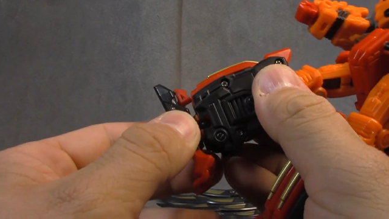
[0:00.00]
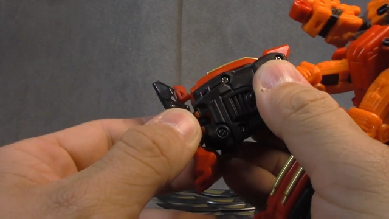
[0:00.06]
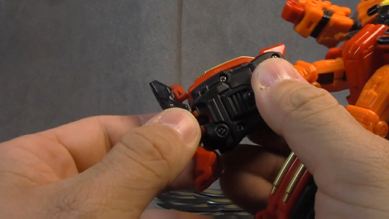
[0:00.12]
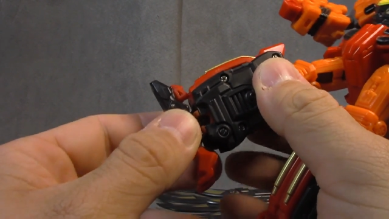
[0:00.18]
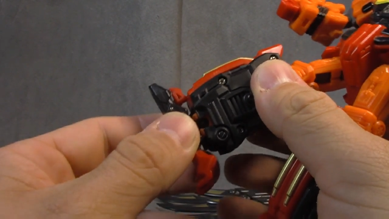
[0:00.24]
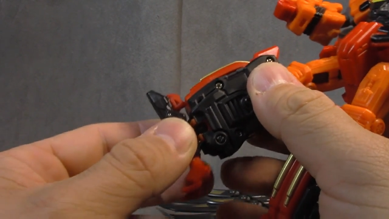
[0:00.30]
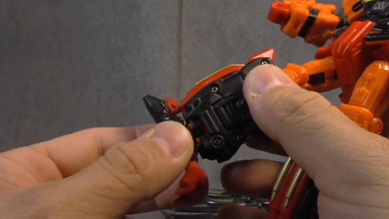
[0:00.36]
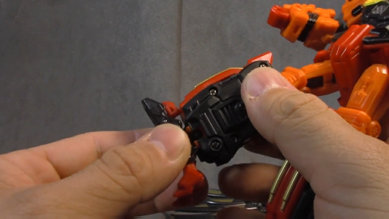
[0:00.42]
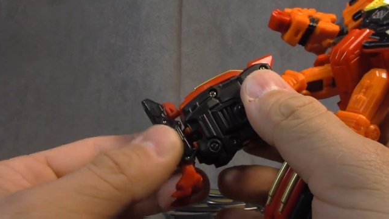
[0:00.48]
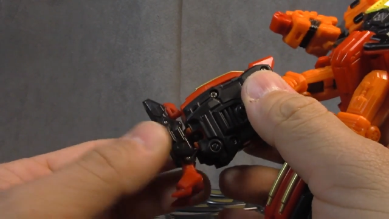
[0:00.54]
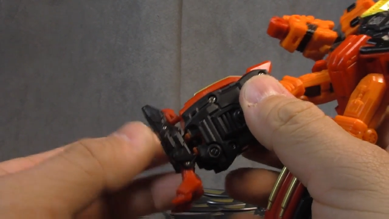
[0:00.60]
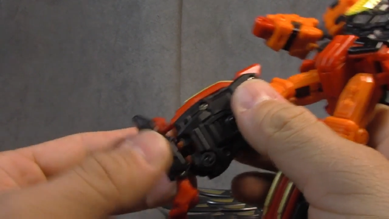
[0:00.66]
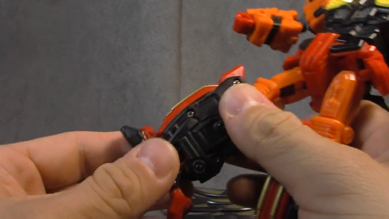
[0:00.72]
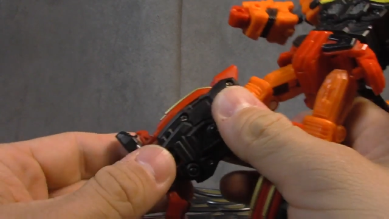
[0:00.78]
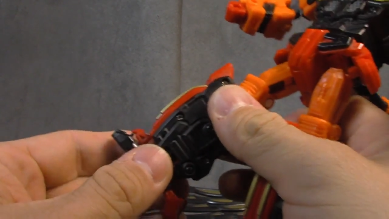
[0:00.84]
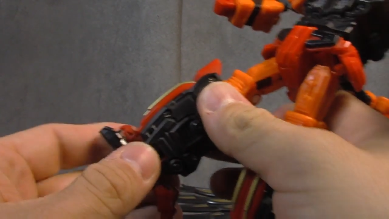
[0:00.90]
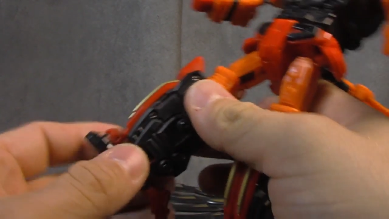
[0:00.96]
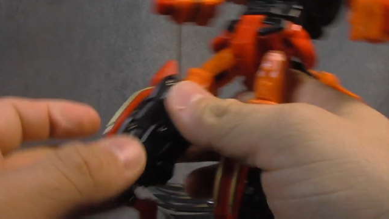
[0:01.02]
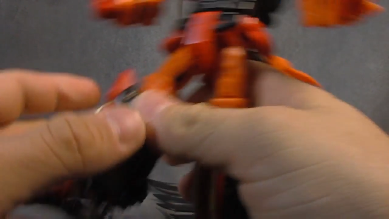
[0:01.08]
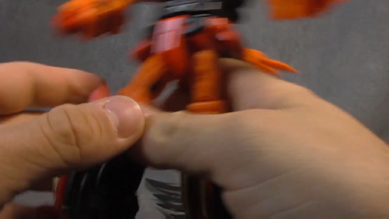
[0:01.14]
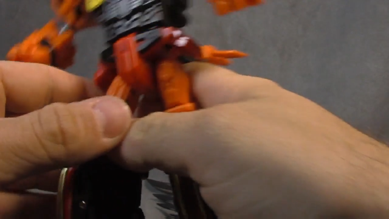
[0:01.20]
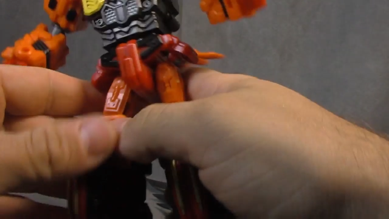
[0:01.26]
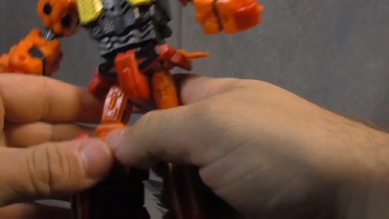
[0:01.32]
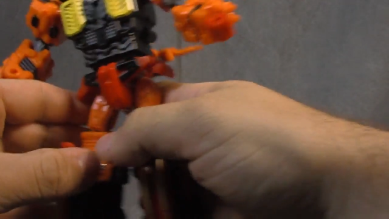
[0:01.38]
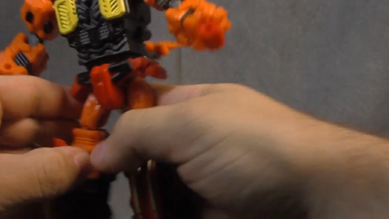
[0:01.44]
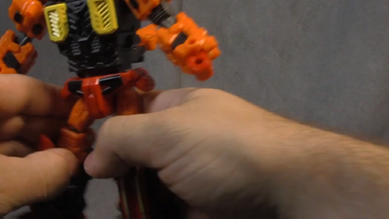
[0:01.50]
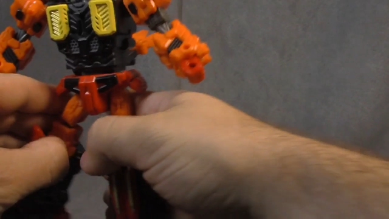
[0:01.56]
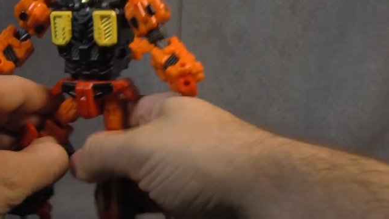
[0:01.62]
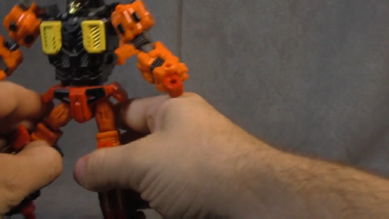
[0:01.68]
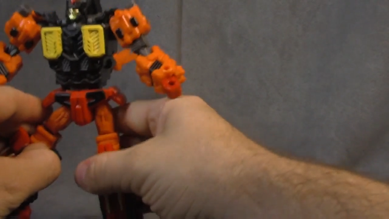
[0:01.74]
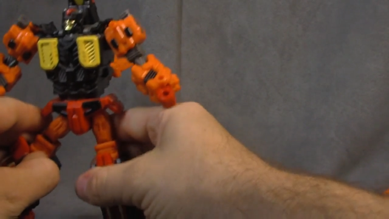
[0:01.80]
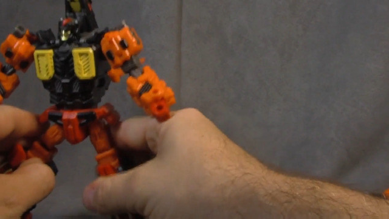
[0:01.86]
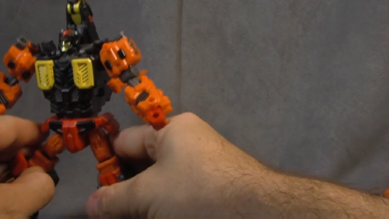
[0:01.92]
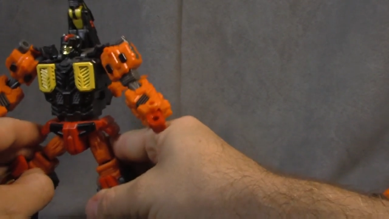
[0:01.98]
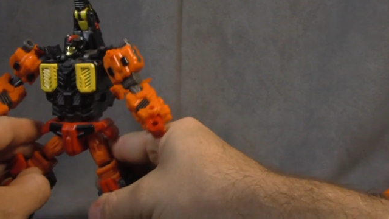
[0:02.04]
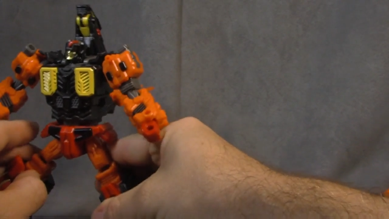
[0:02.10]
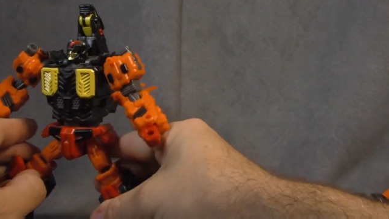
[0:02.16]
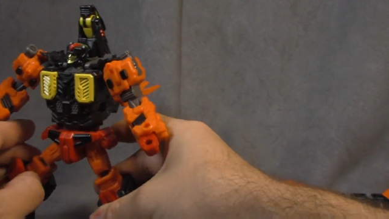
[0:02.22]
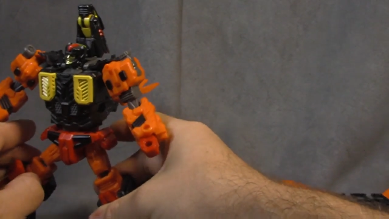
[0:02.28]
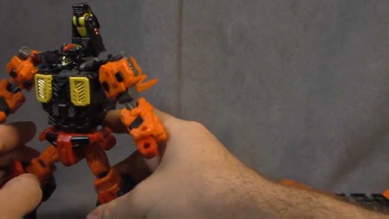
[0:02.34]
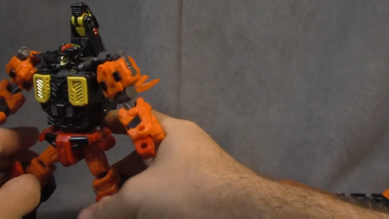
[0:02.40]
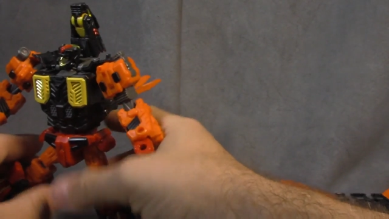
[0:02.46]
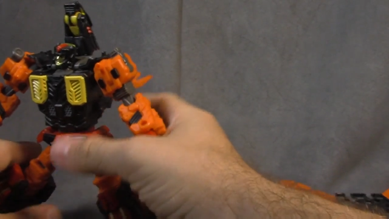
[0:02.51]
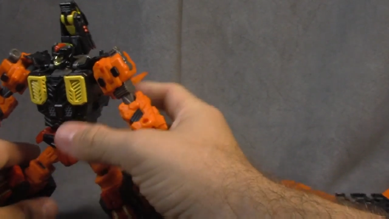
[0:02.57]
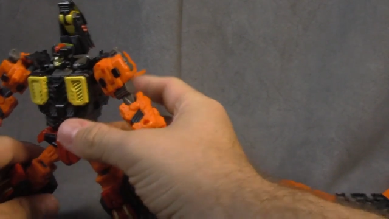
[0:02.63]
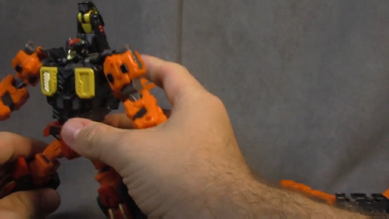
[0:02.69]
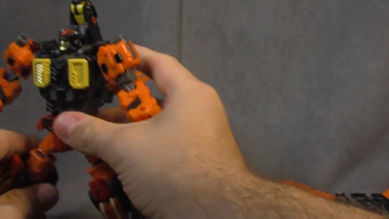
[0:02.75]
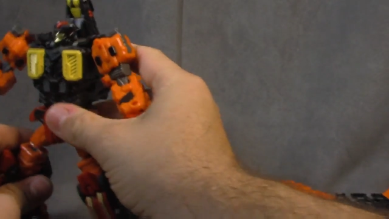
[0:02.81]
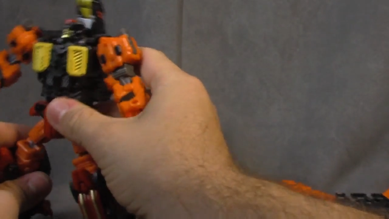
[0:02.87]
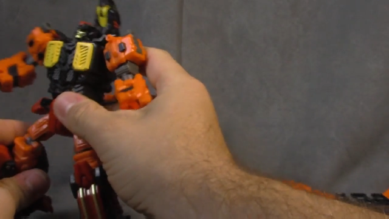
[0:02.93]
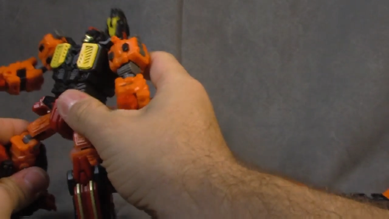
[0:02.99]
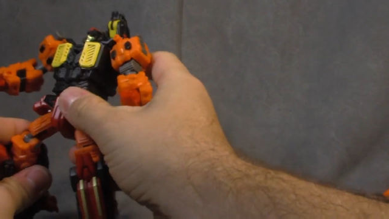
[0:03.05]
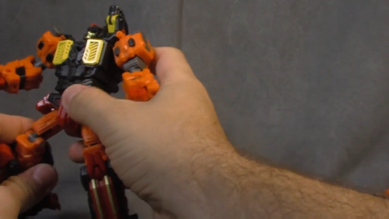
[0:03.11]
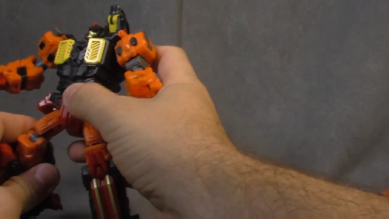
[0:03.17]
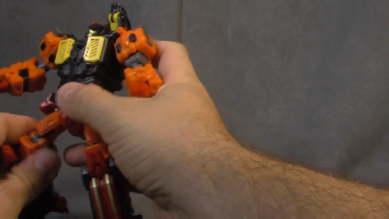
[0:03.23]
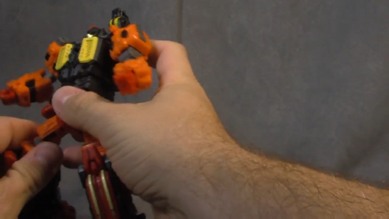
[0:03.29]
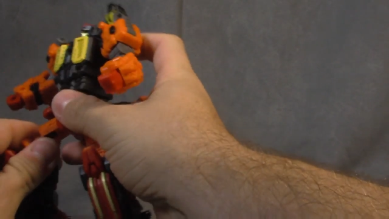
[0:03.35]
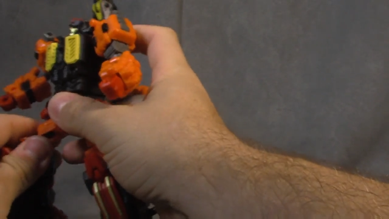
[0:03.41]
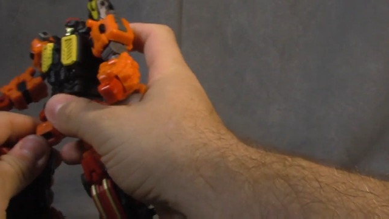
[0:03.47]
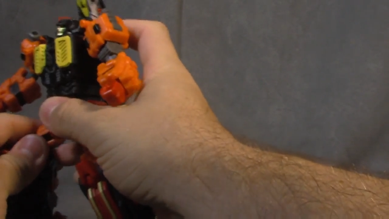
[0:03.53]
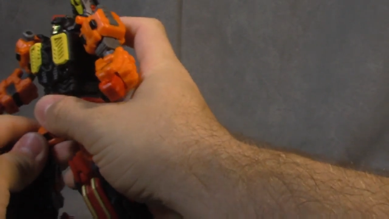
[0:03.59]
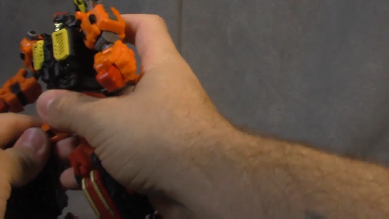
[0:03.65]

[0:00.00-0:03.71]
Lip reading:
(no speaker visible)